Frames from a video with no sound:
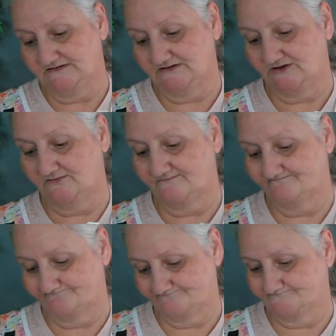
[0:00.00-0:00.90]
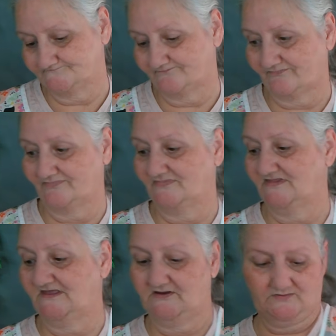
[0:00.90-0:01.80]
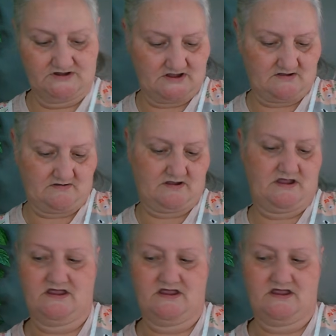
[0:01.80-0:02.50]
So there we go.